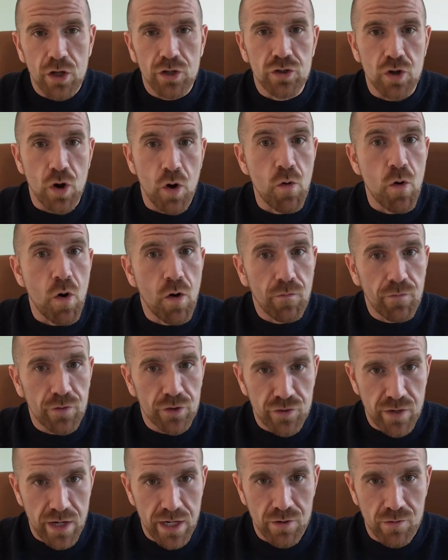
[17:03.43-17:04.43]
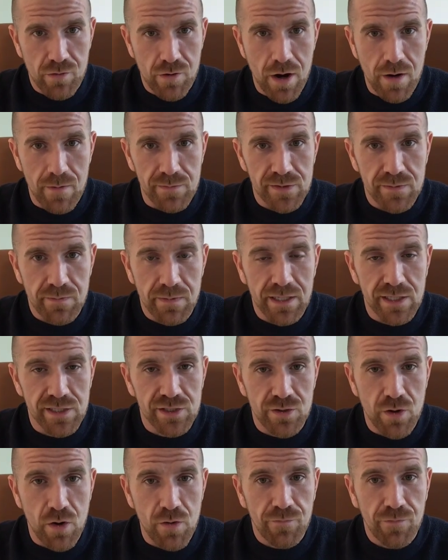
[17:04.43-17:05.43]
don't overtrain your arms, because
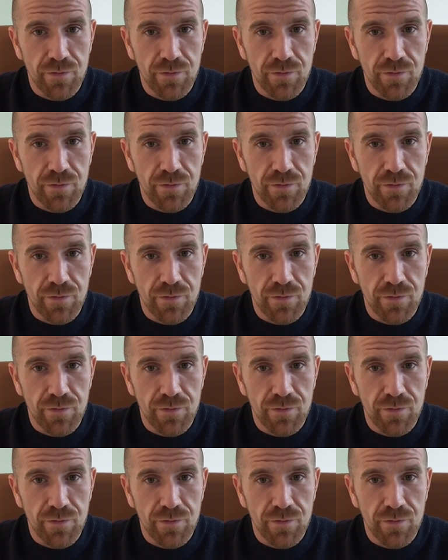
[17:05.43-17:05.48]
don't